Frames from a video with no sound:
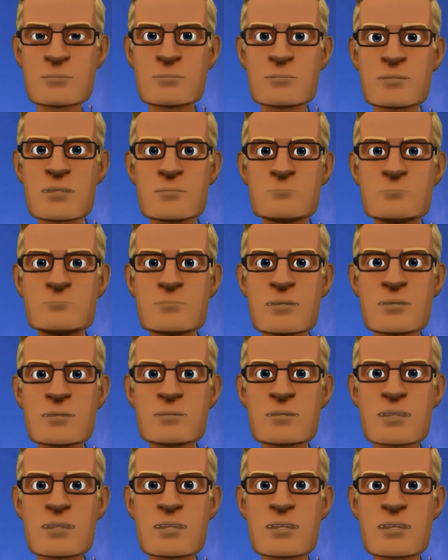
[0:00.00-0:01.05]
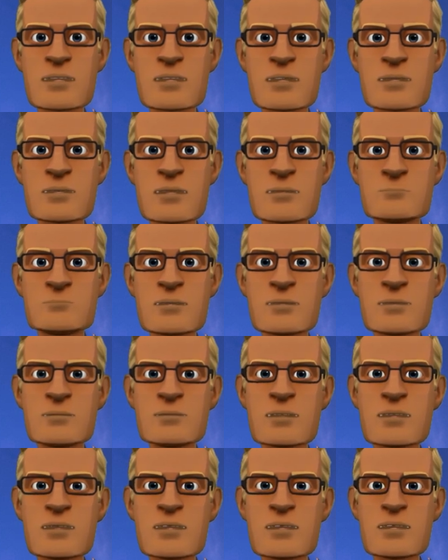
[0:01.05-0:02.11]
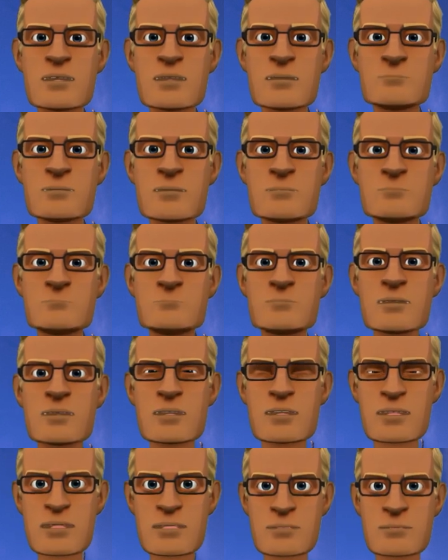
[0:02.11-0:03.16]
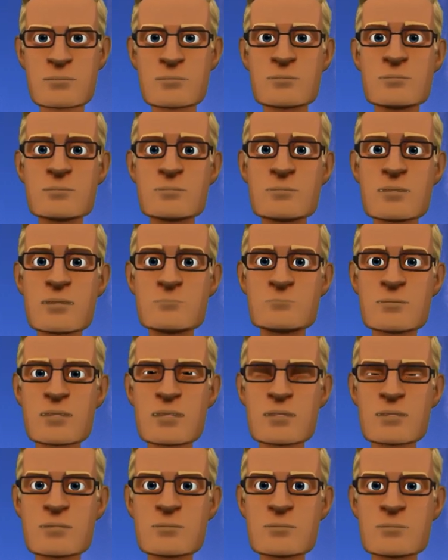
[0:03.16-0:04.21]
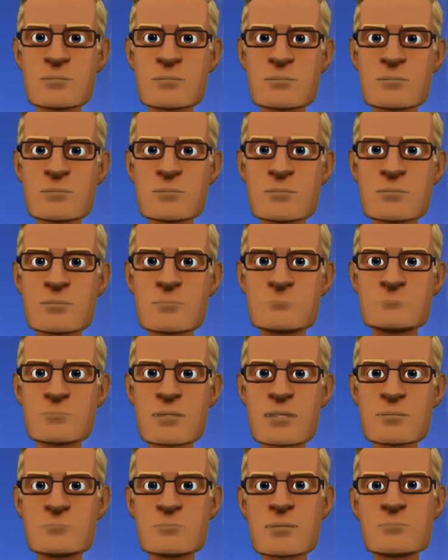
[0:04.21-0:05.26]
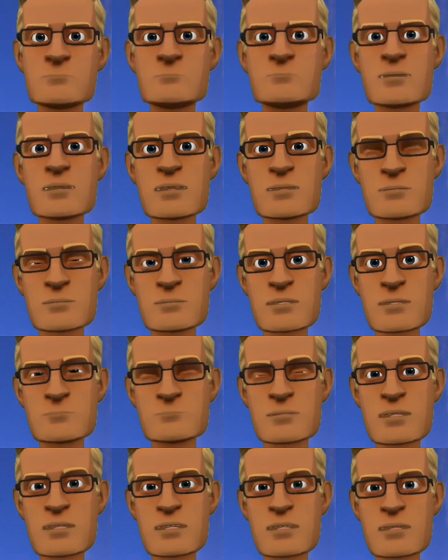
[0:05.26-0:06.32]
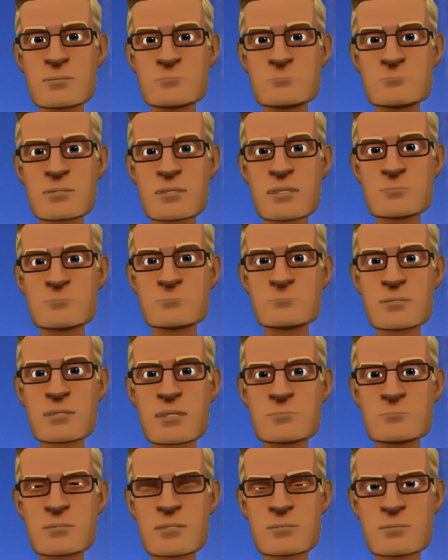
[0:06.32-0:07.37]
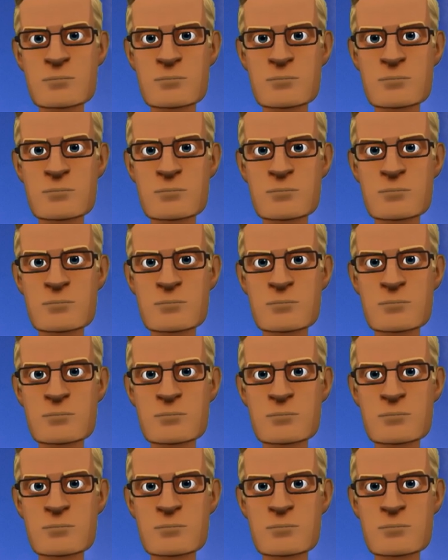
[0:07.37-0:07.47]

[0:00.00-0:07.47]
Now, we refer to this as the Edenic promise because it was uttered in the Garden of Eden.